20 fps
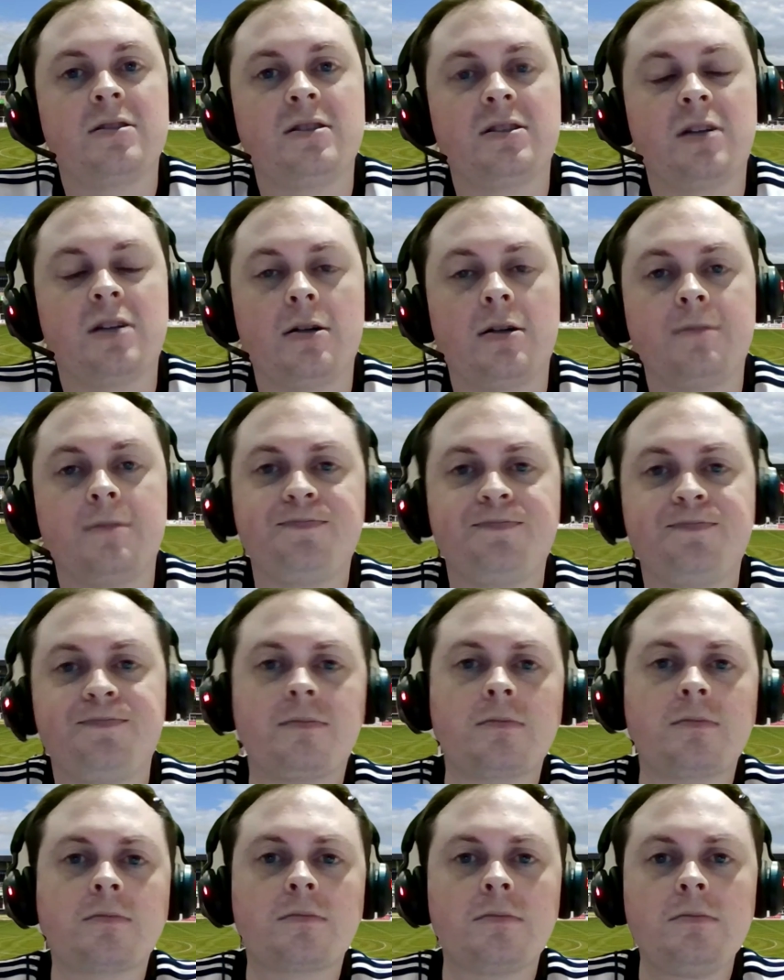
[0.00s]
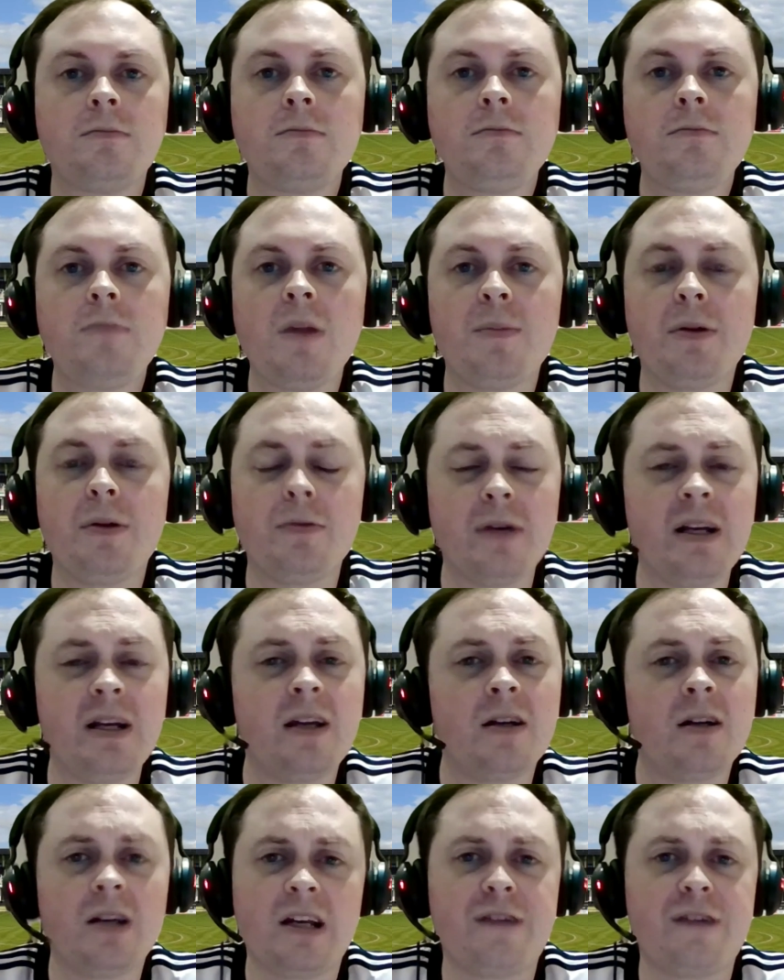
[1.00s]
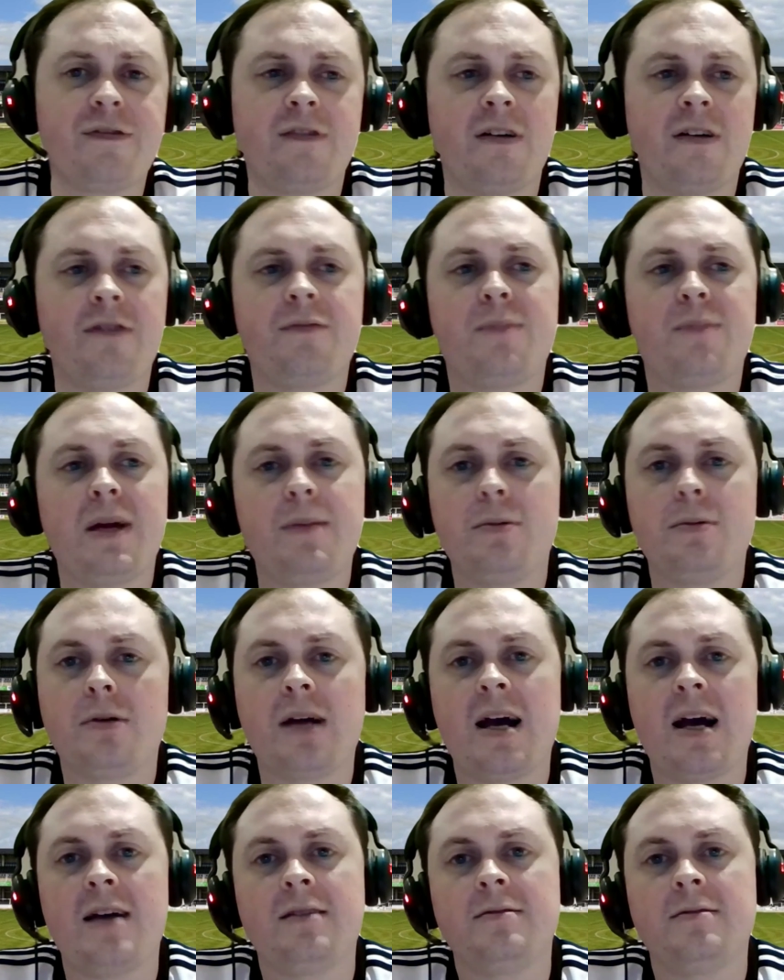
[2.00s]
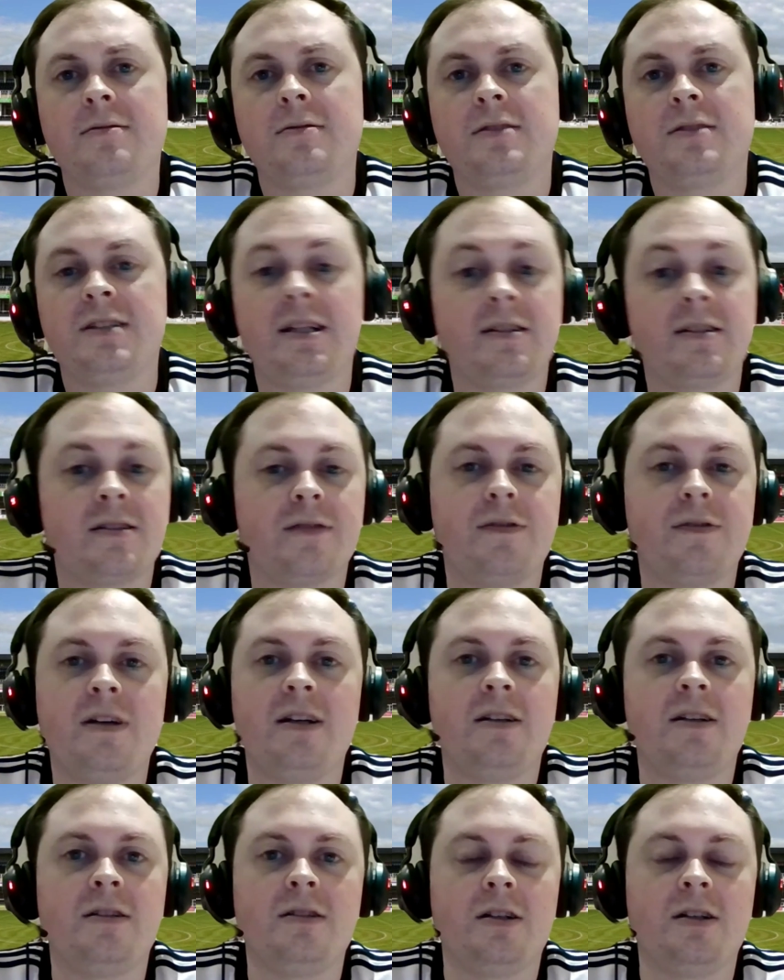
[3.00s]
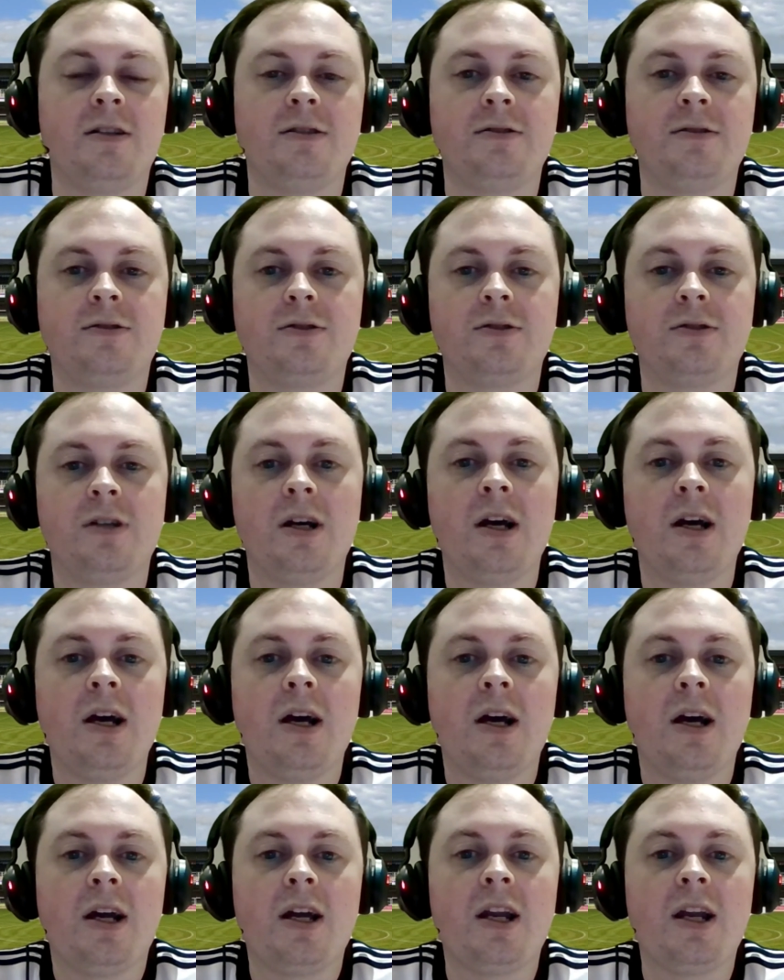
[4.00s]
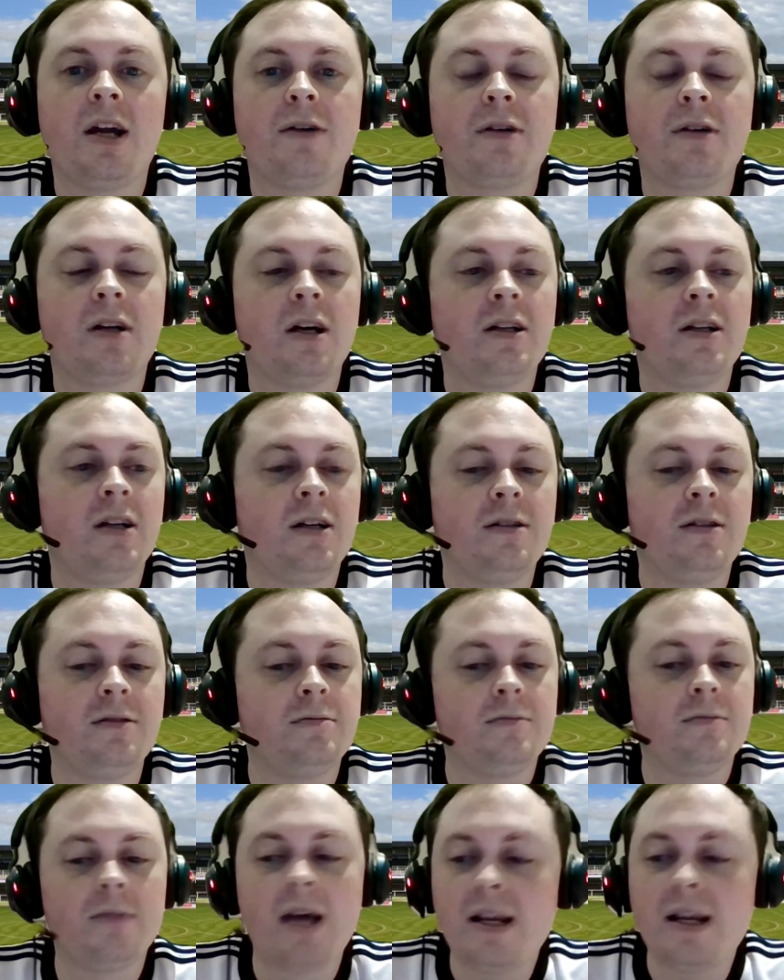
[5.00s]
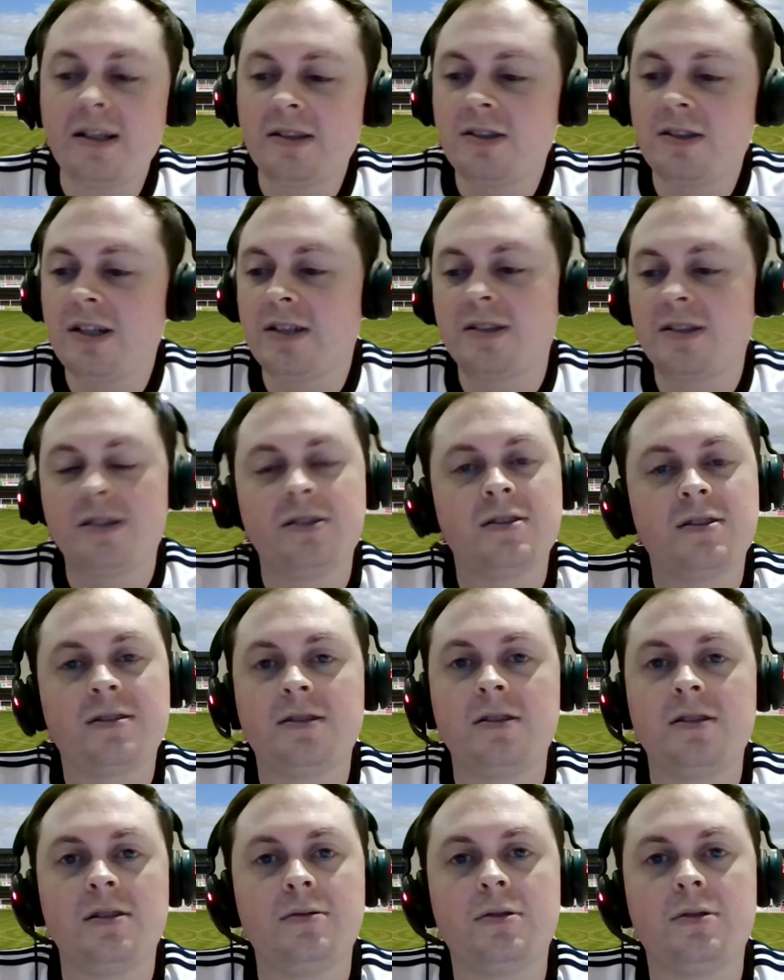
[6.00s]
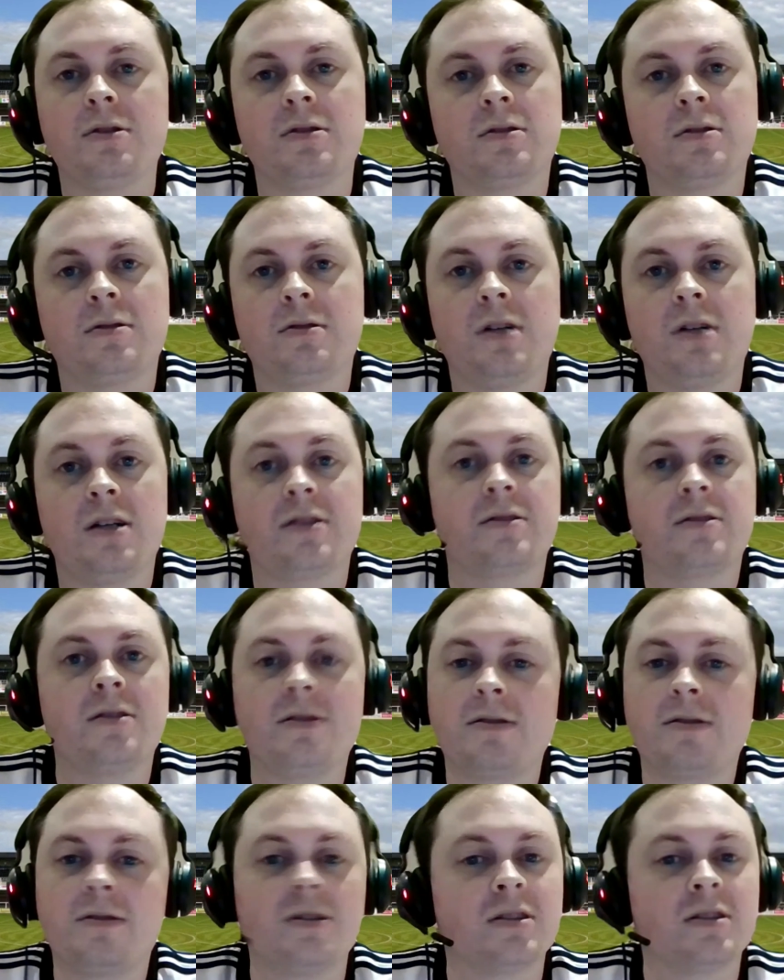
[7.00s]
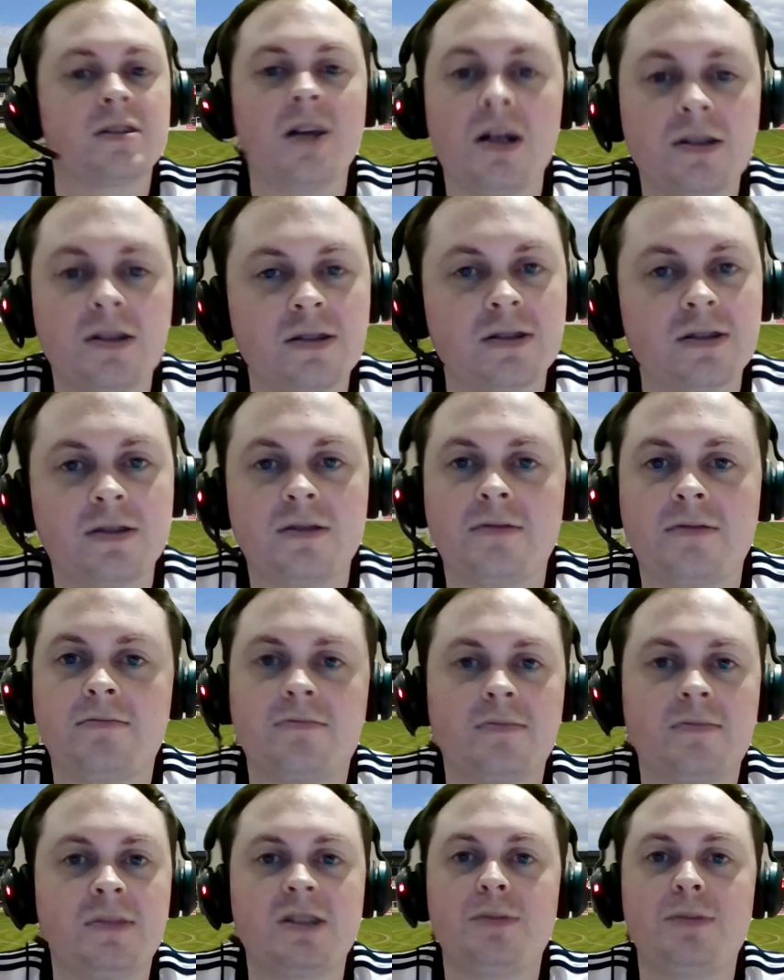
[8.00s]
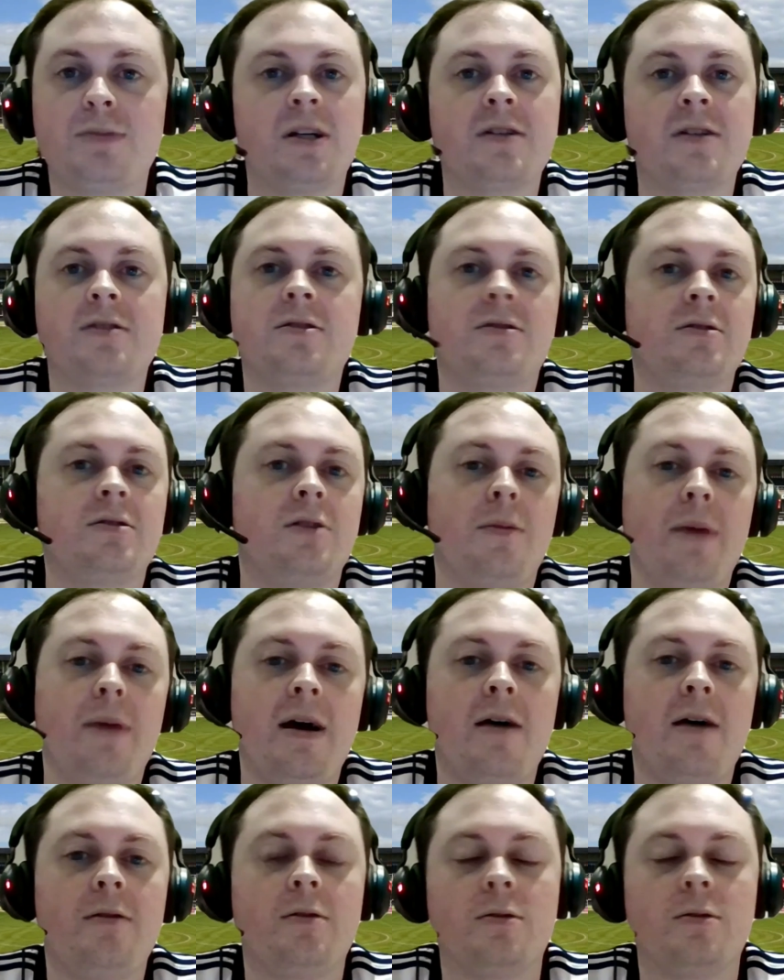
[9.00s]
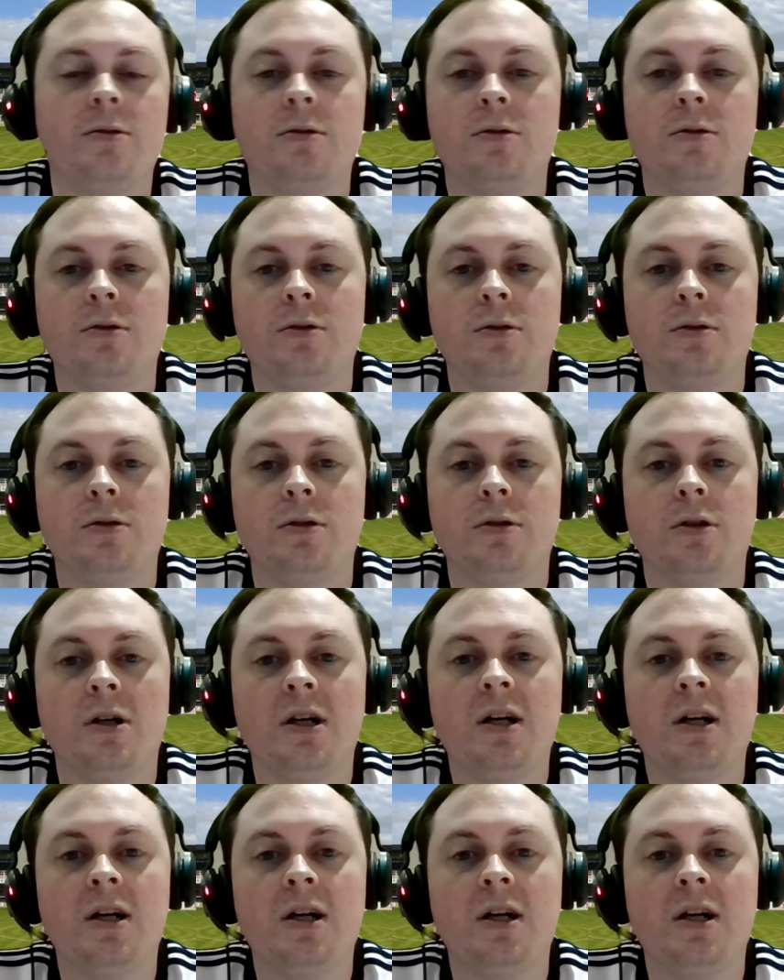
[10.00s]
So it'd be really good if people can send stuff in and and any suggestions that you want us to discuss subjects about or